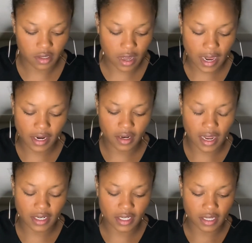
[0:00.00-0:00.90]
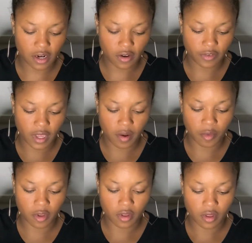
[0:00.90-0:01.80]
I did that off
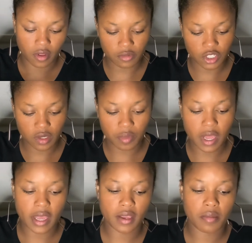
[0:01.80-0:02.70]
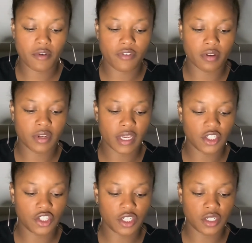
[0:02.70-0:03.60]
camera. I'm just applying my
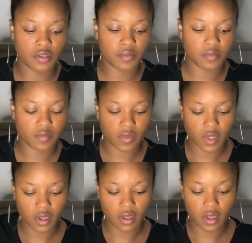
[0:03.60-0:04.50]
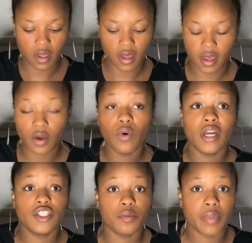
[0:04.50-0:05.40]
foundation and
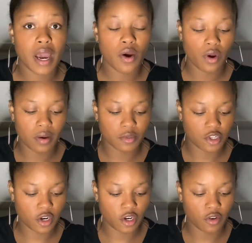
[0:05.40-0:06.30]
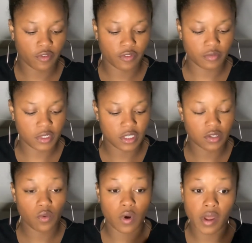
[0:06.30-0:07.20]
watching Power. I'm starting over from
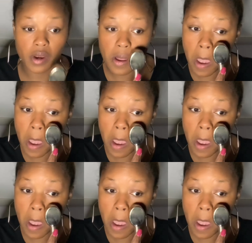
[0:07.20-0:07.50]
season one.